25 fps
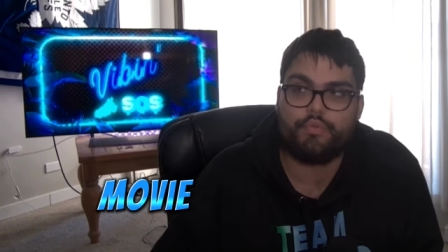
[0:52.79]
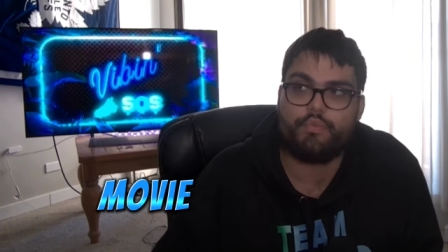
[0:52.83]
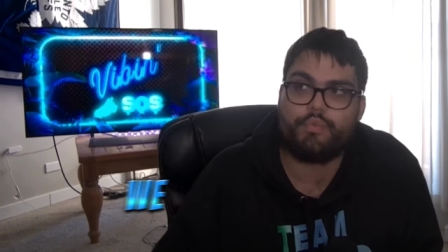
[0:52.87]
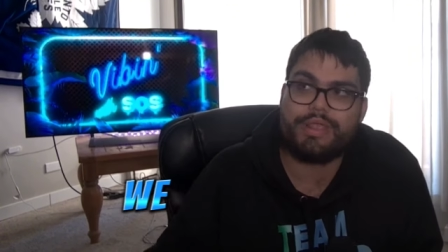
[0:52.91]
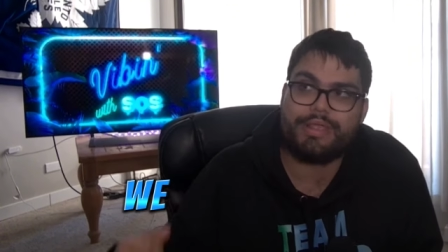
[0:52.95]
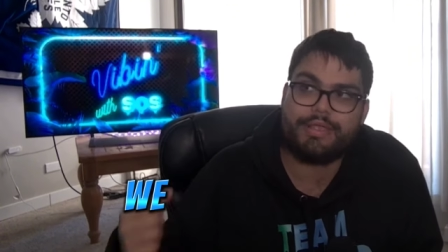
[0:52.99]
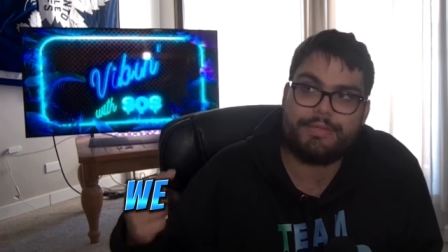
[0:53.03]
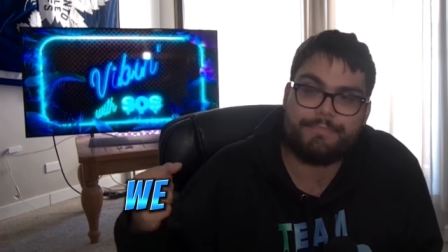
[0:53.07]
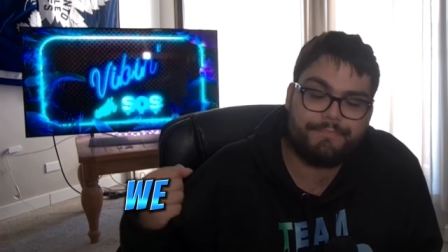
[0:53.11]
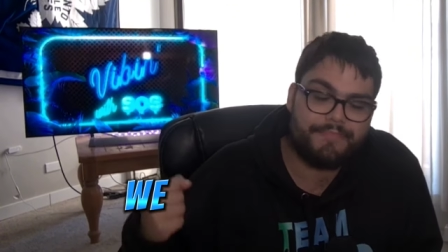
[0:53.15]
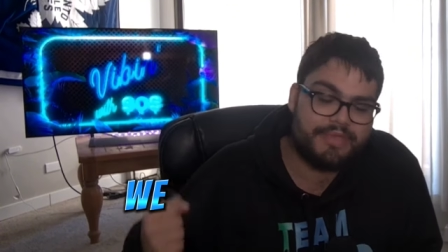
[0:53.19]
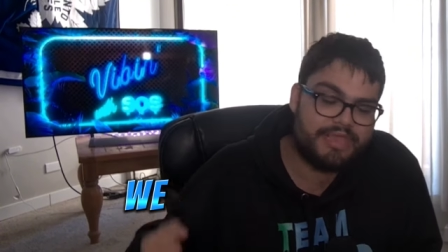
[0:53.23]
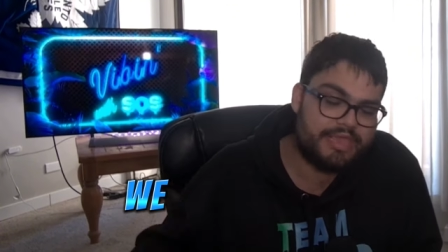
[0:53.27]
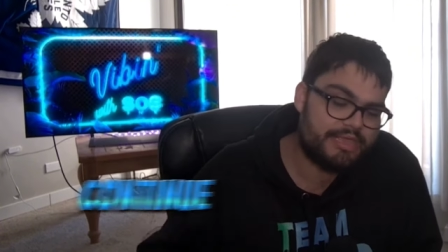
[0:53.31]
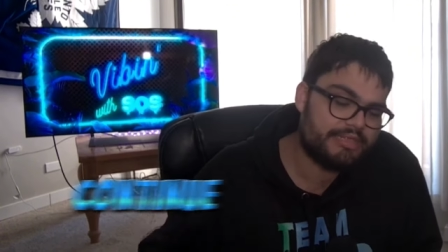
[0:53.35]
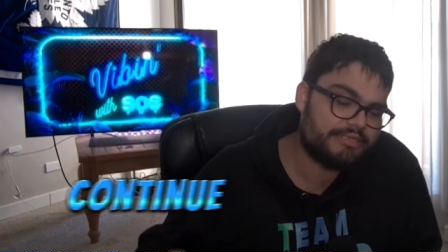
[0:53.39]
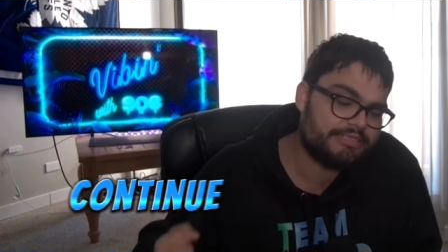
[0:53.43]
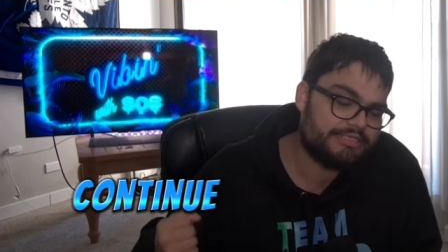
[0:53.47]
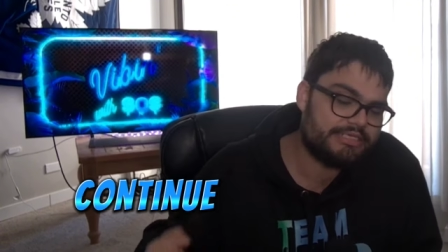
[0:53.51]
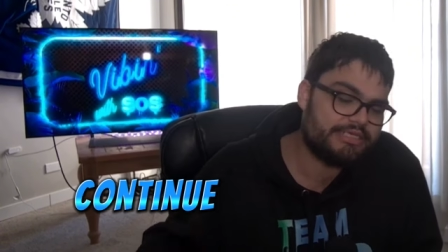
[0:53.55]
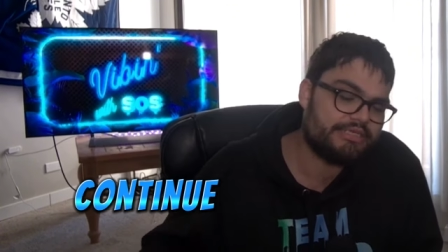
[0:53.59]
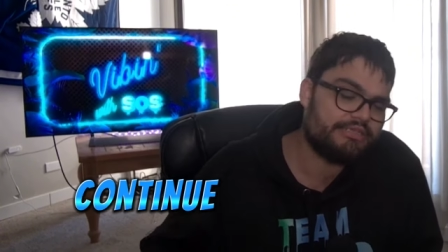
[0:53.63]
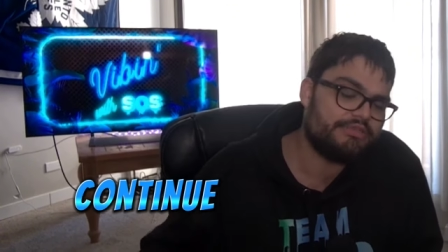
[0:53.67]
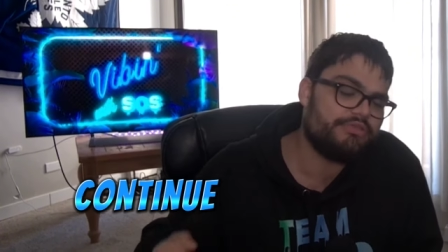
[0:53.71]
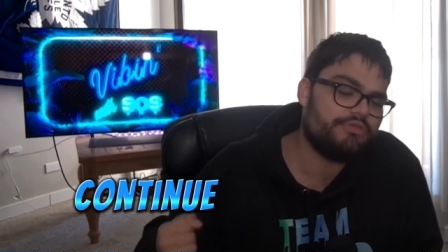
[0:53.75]
We
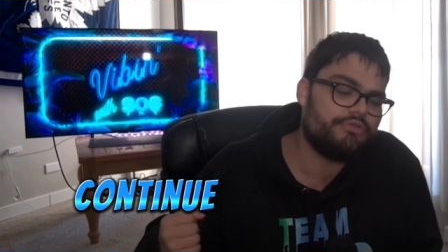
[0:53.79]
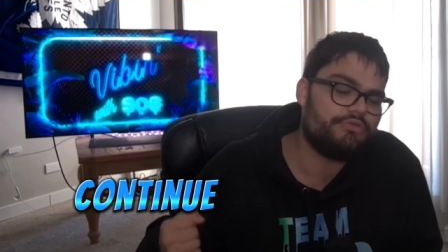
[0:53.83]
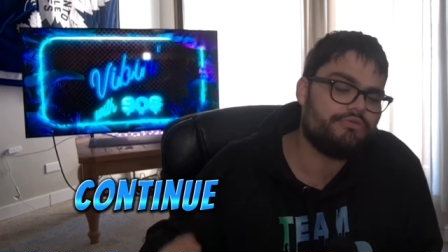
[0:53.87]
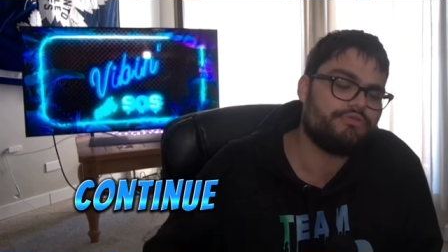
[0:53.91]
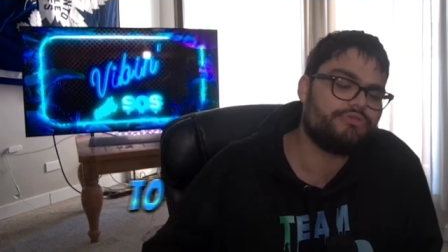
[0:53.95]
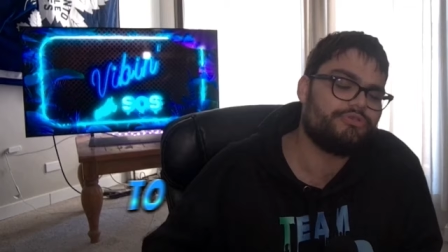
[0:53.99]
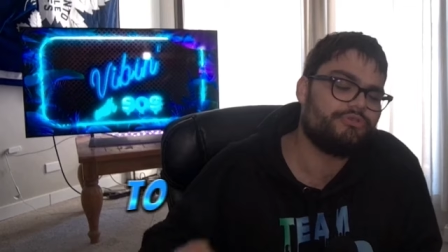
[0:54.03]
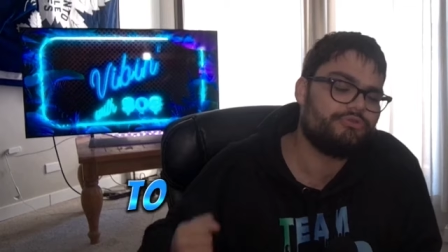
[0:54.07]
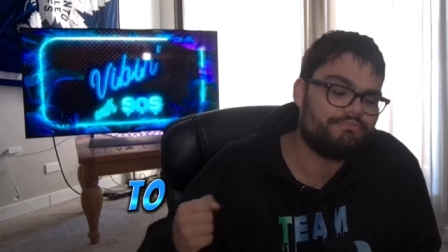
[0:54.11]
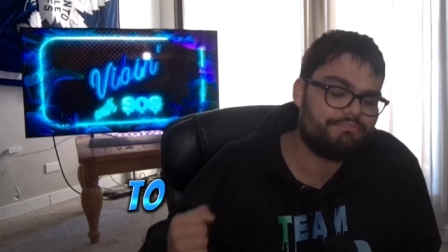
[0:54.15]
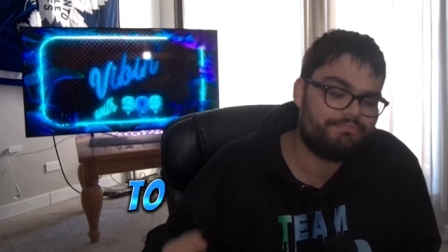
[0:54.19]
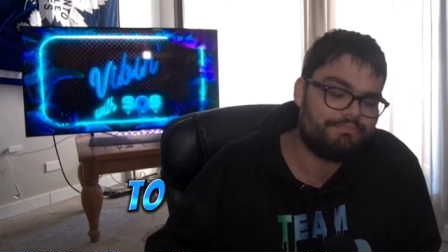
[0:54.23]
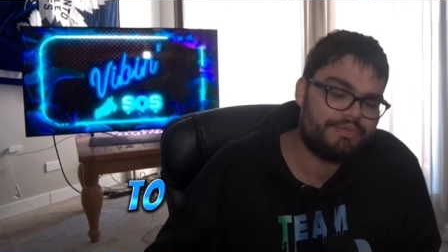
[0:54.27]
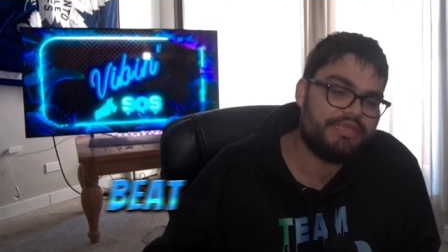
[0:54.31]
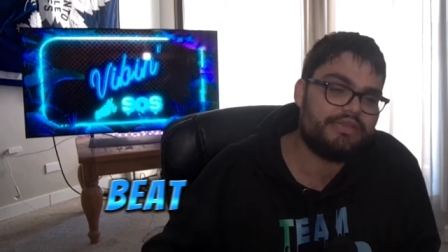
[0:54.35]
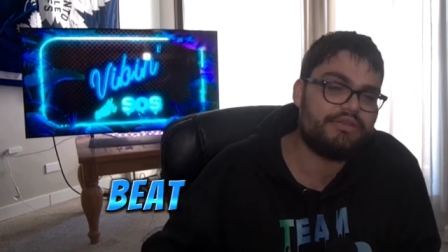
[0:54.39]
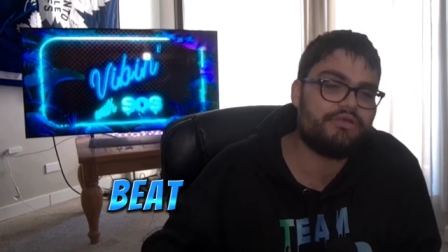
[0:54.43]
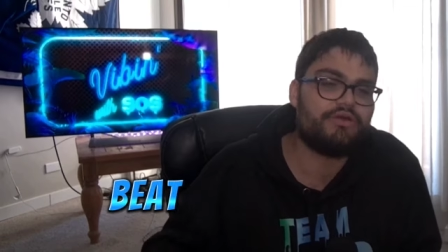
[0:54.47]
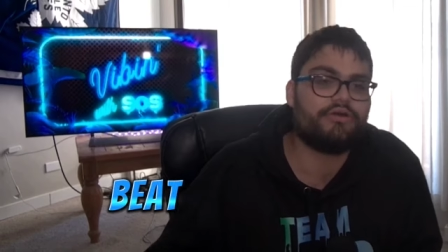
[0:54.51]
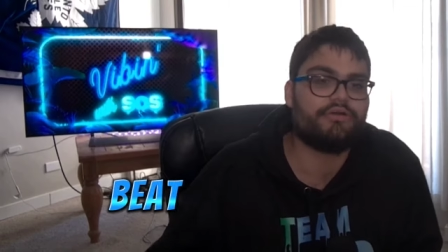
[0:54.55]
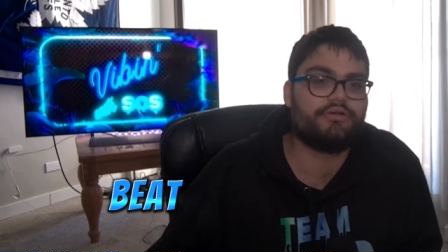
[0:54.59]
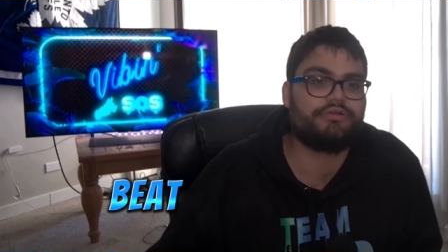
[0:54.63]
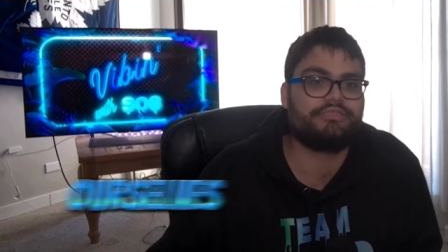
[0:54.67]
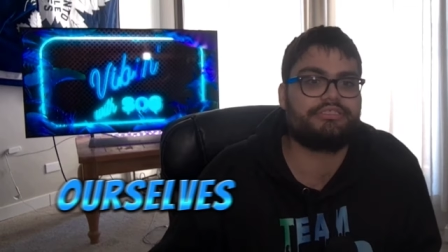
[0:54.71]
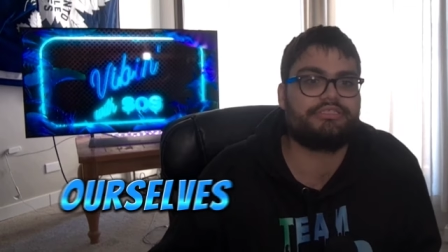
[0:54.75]
continue to
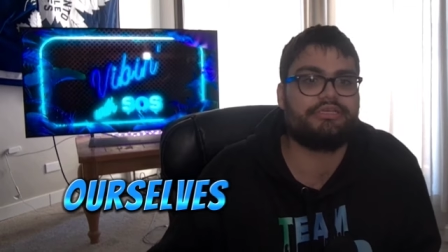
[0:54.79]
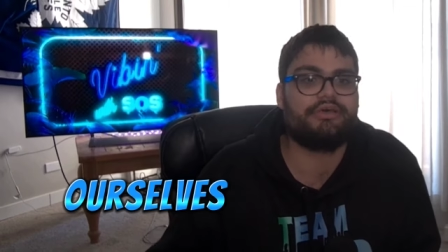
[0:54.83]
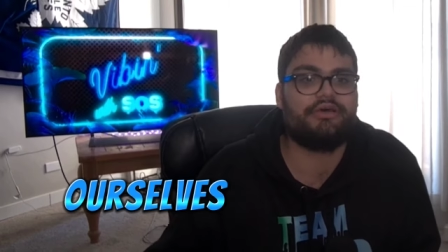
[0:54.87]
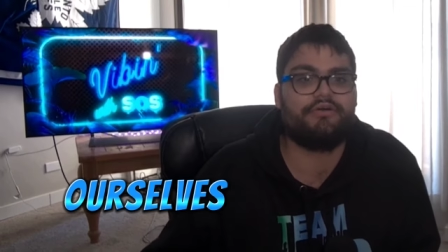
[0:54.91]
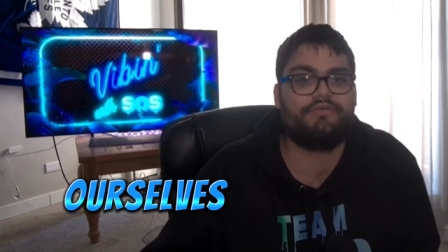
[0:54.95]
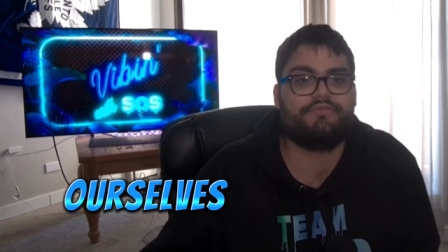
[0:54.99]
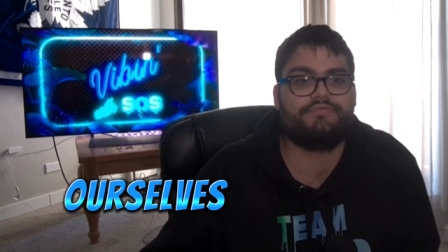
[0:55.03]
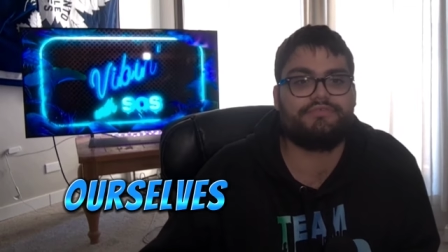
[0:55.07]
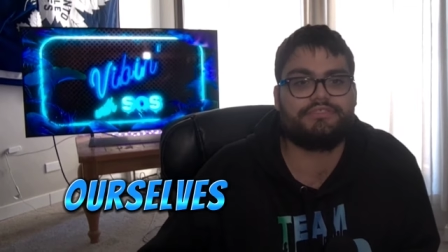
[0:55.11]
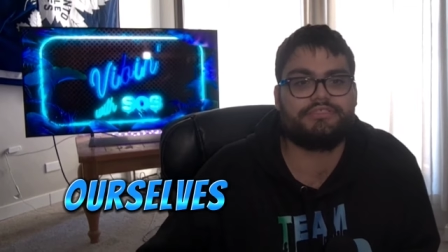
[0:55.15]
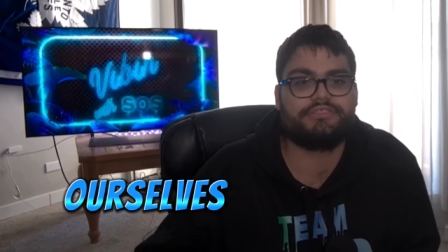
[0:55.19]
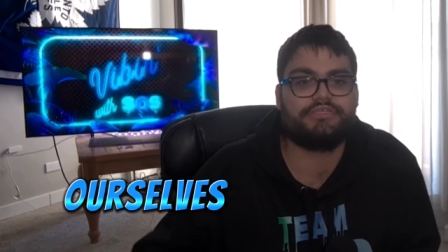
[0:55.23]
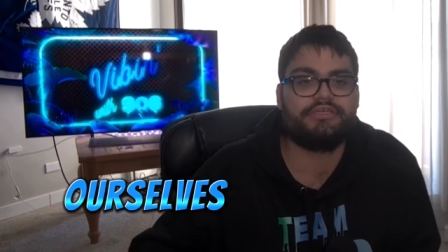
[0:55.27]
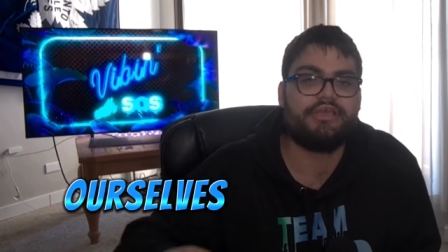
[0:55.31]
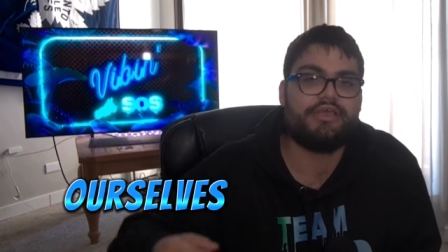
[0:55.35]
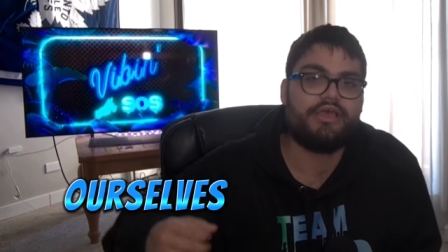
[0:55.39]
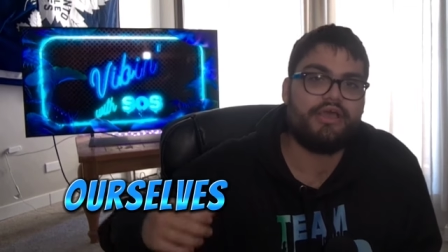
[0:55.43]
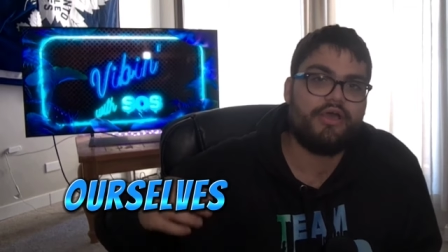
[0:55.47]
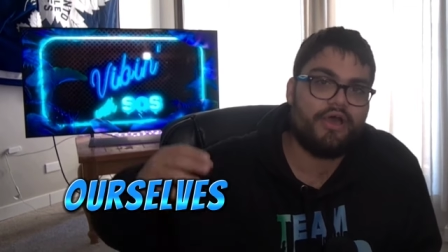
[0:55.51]
beat ourselves